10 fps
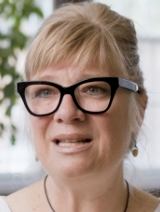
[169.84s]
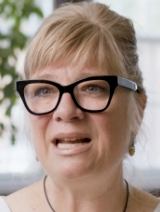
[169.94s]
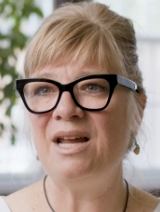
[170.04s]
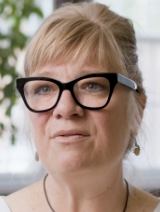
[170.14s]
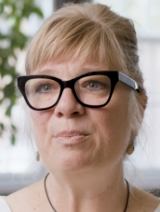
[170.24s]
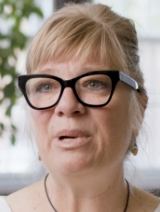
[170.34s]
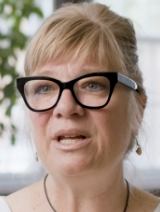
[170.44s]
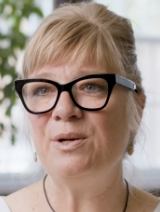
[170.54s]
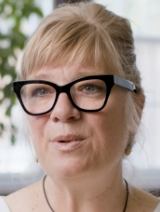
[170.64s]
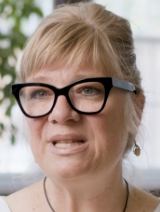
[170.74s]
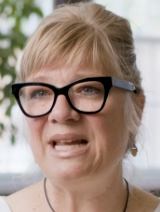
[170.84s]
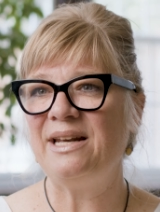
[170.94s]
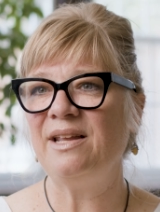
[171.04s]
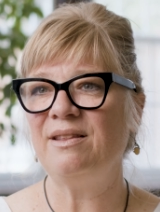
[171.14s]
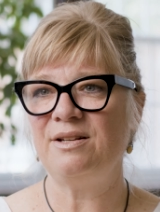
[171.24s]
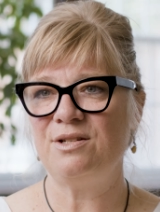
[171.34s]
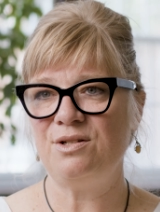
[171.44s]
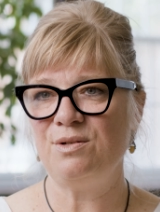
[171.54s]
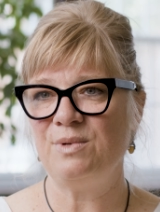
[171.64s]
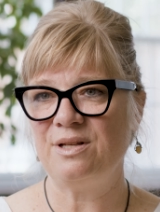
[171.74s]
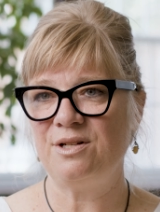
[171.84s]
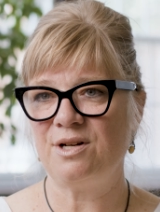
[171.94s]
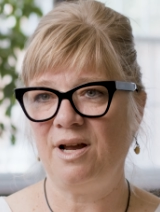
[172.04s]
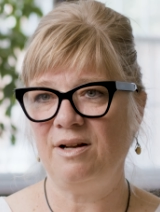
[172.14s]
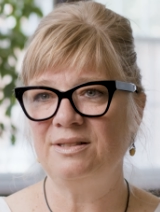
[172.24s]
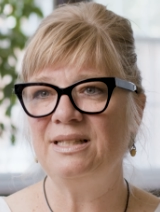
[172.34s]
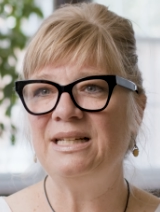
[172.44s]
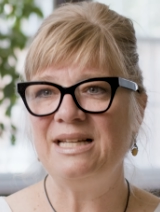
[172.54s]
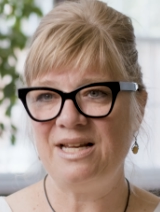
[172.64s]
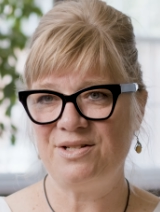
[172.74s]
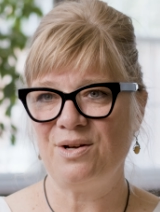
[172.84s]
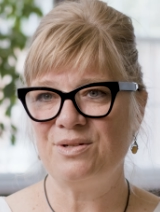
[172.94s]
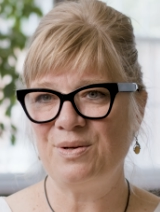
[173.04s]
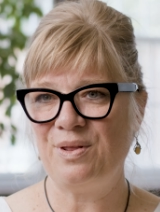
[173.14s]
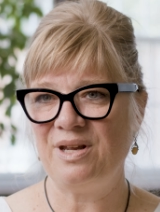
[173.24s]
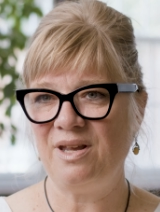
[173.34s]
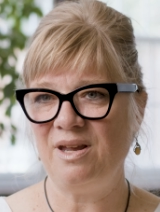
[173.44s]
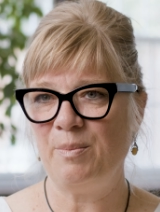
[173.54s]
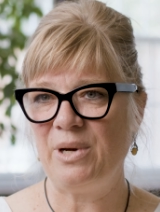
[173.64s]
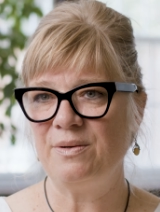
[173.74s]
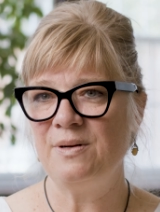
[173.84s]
and that everybody who has anything to do with a child is also thinking about.